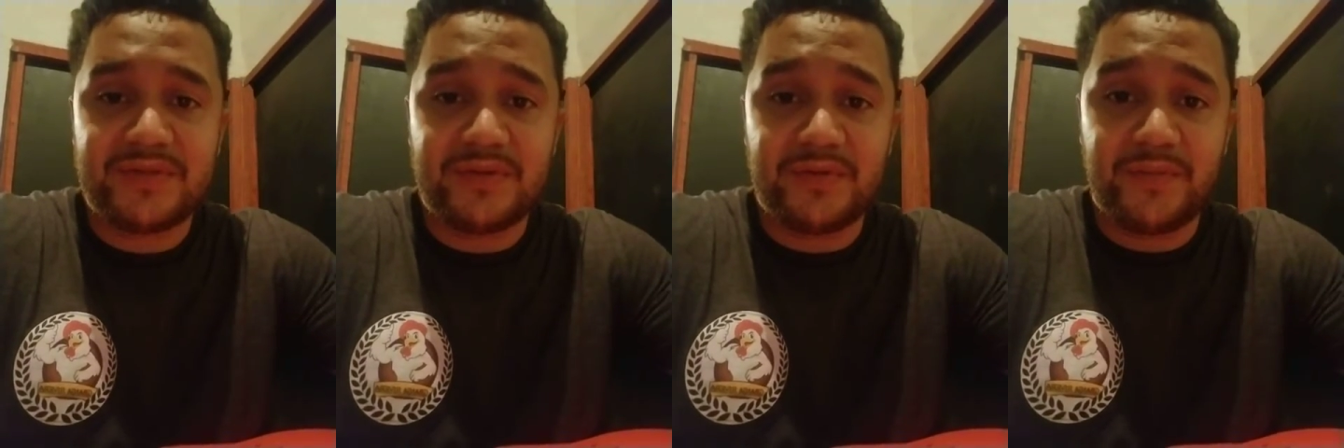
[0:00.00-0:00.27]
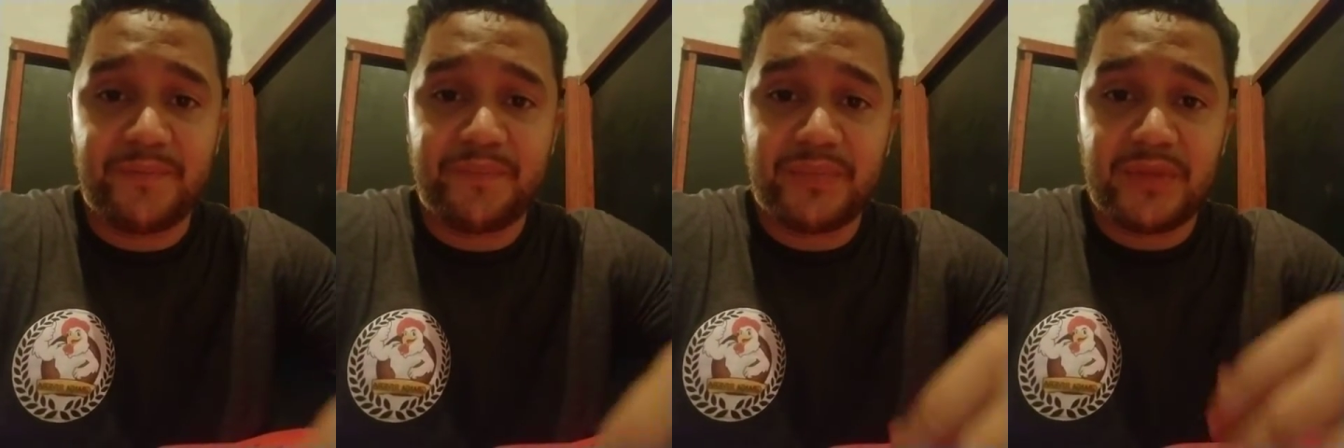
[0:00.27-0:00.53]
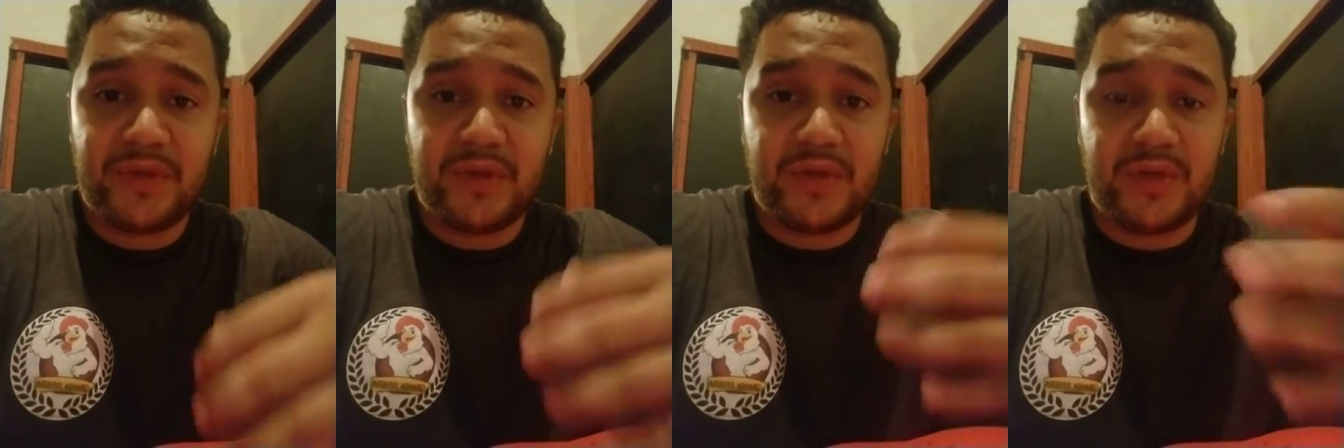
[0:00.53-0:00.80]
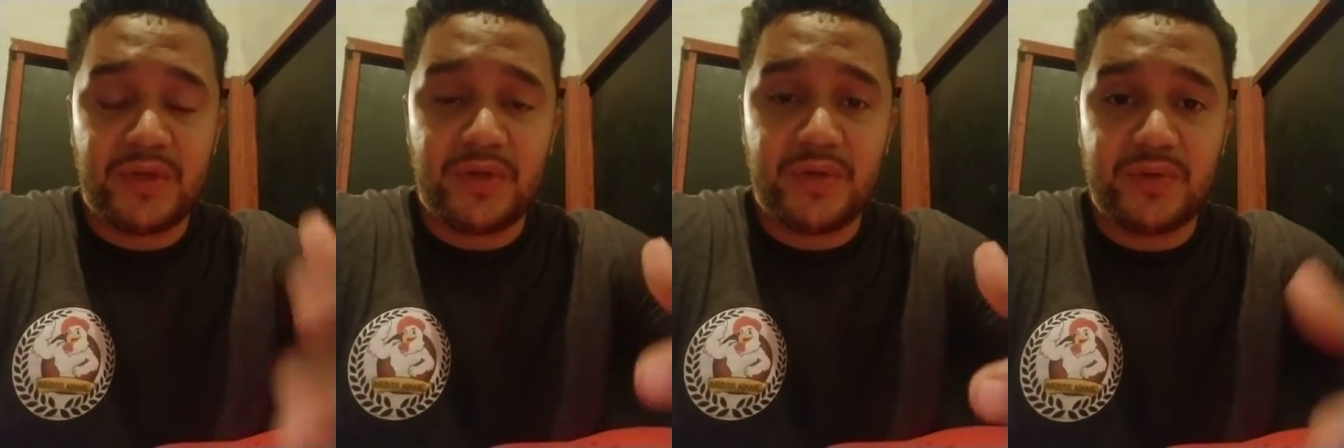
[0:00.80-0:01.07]
So
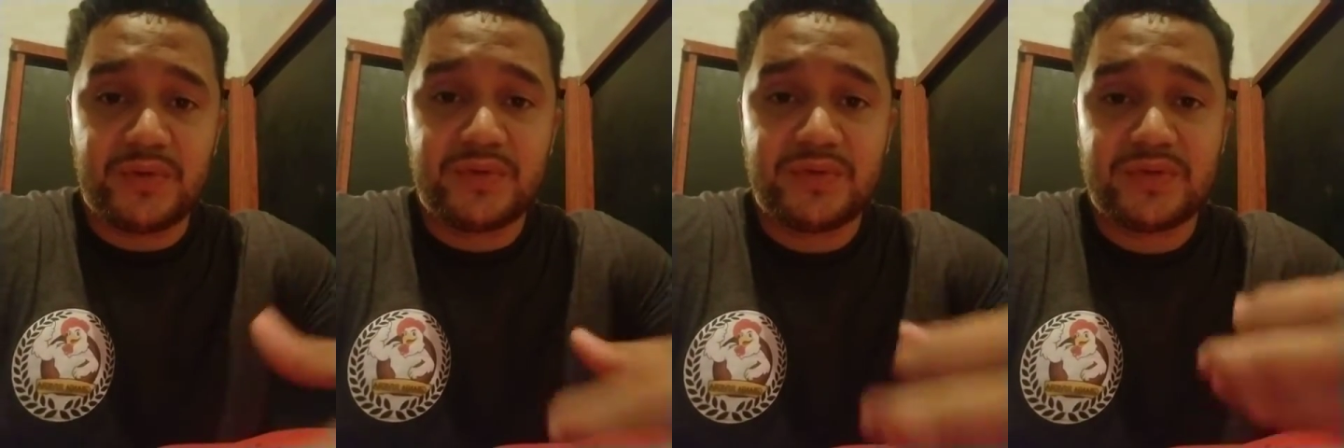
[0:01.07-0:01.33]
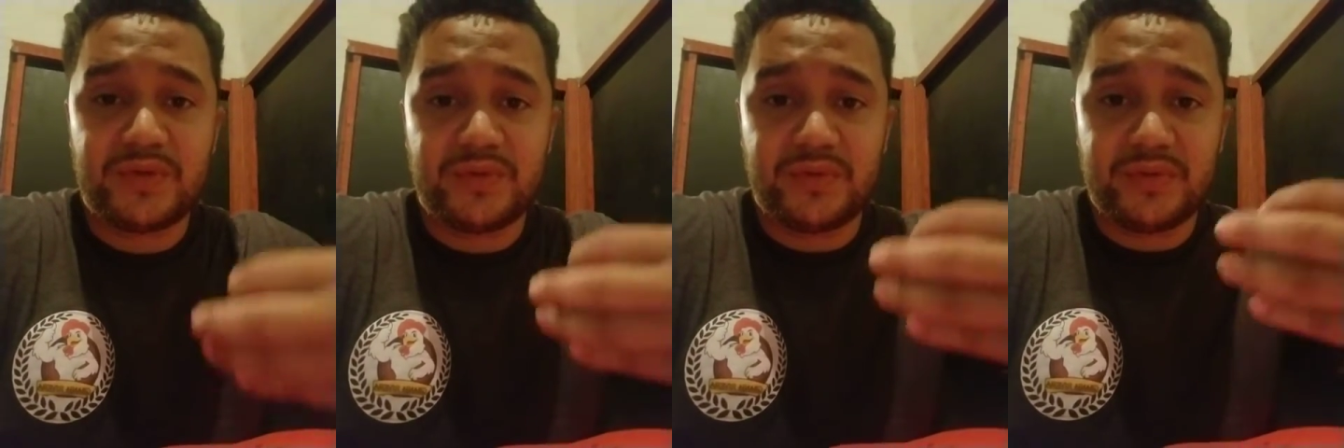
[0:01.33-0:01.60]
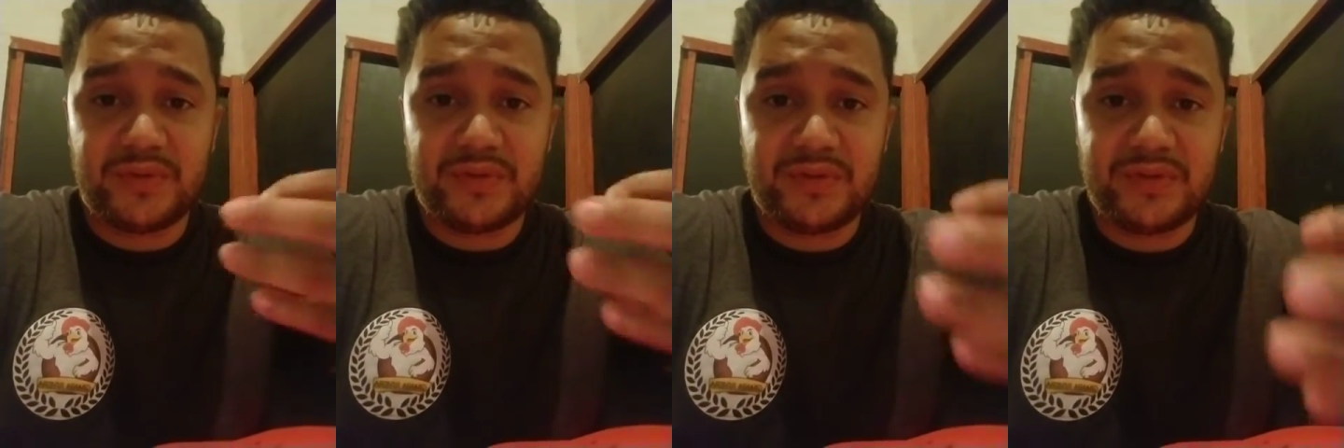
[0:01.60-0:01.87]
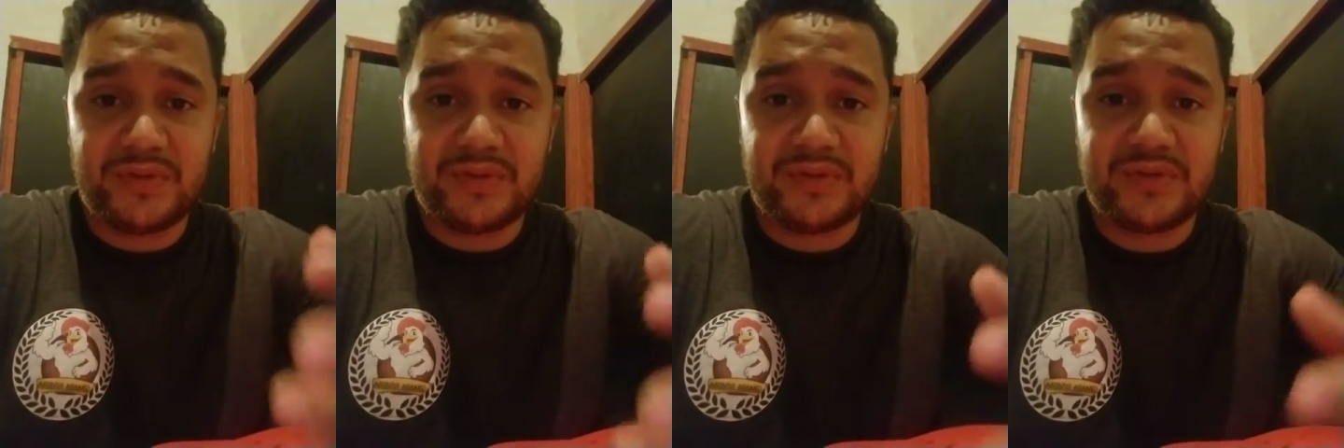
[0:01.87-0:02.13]

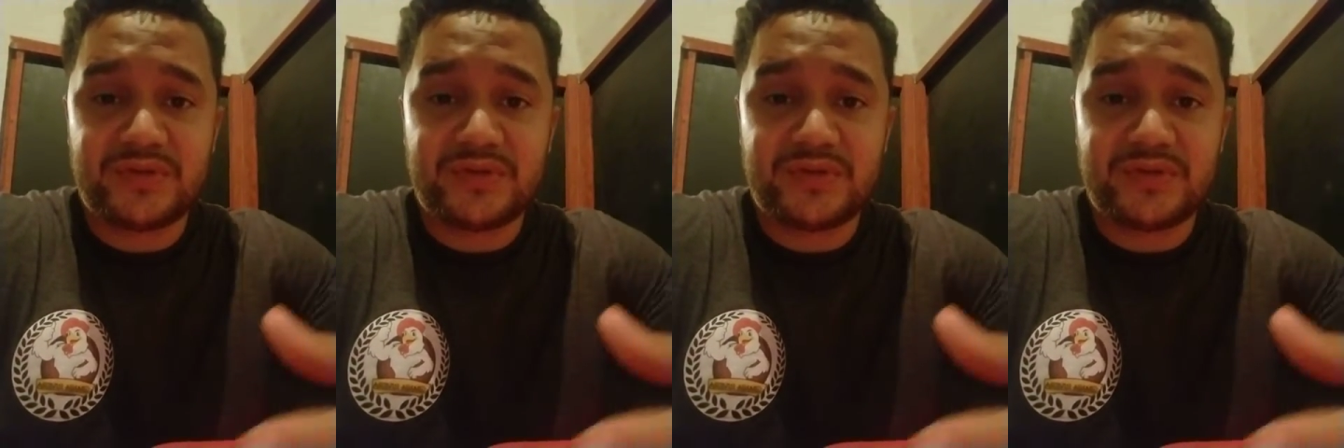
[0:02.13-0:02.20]
the